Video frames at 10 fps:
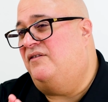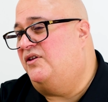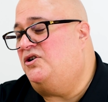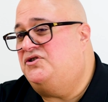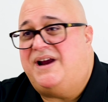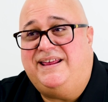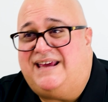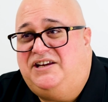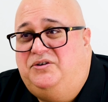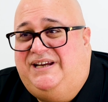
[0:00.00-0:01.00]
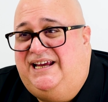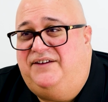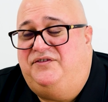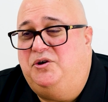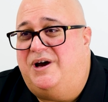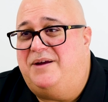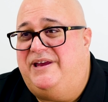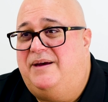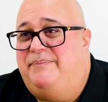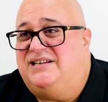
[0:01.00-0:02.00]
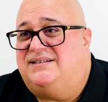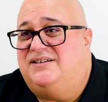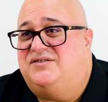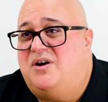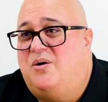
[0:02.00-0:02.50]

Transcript: The third trait that you need if you wanna be a business